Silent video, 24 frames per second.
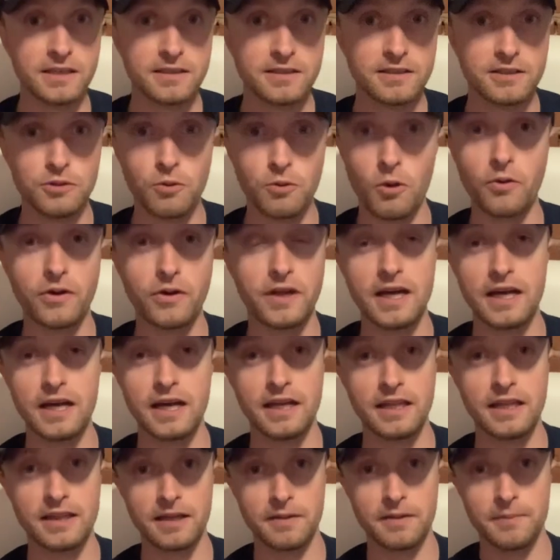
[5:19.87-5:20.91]
You won't get
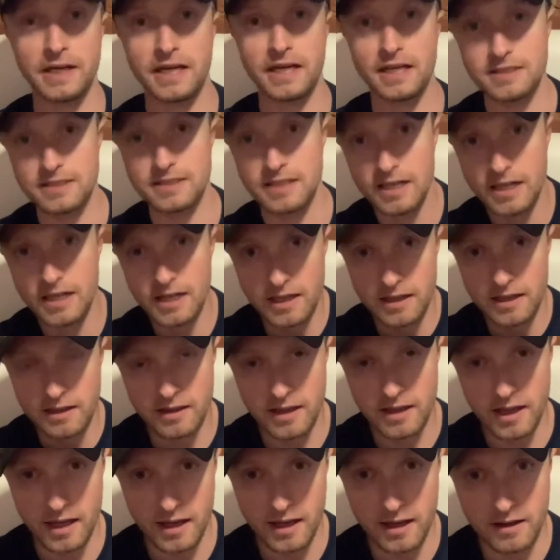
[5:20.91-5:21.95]
anything because
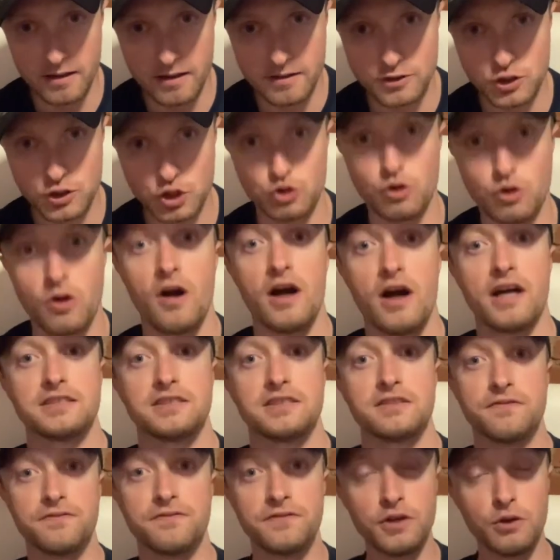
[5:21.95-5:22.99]
the straw has
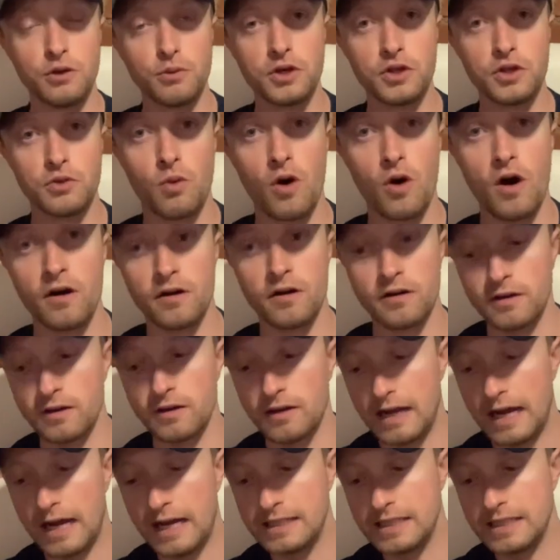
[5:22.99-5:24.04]
to fill with water,
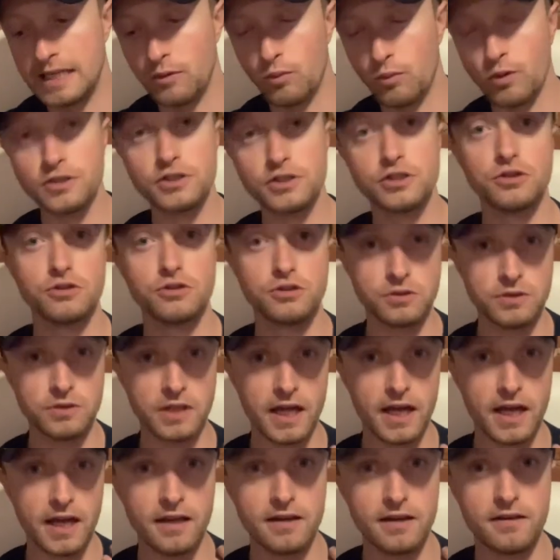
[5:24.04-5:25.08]
and then once you do
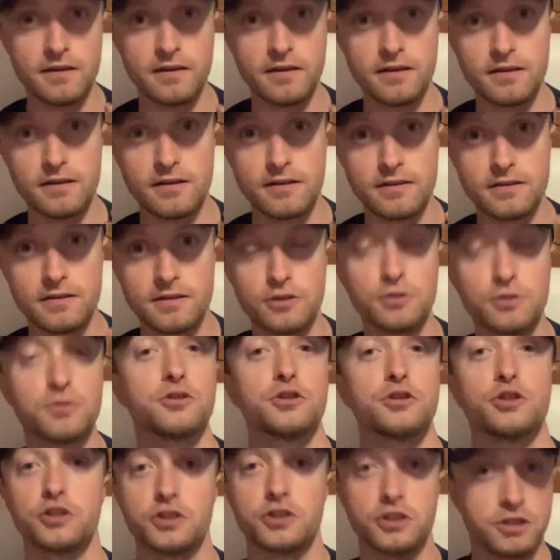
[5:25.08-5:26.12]
that,
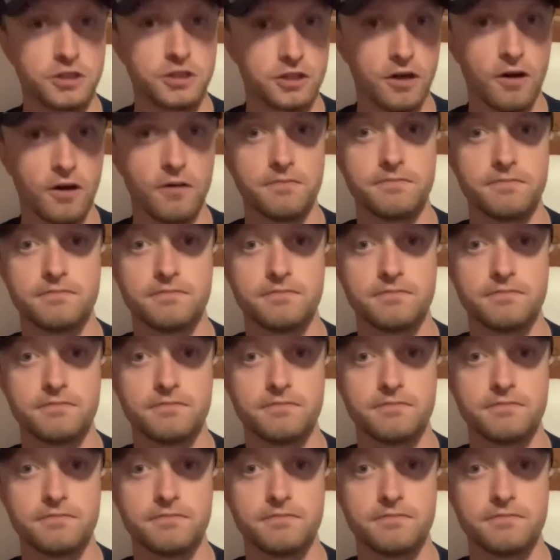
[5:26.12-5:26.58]
you're good to go.